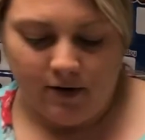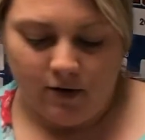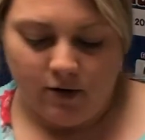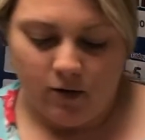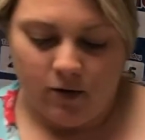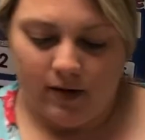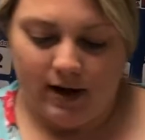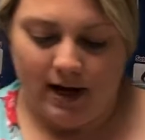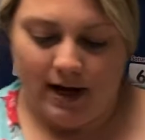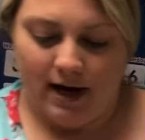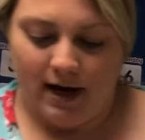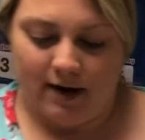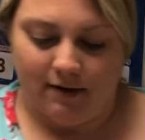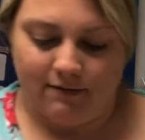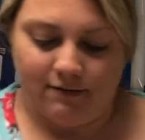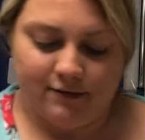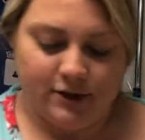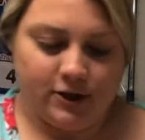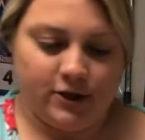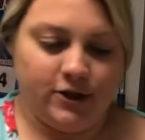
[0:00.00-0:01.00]
we
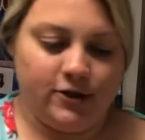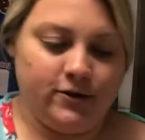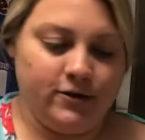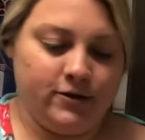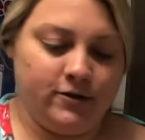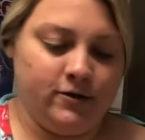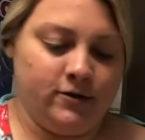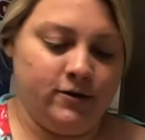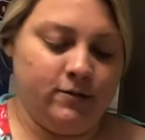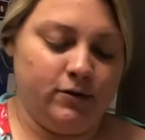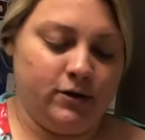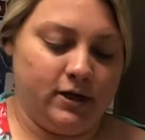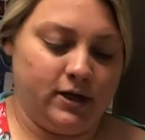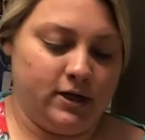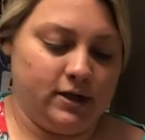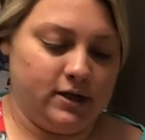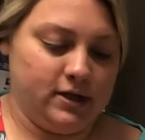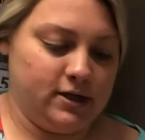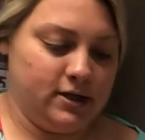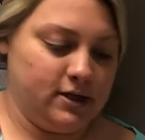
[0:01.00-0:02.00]
have to
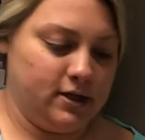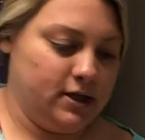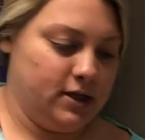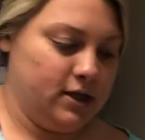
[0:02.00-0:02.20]
put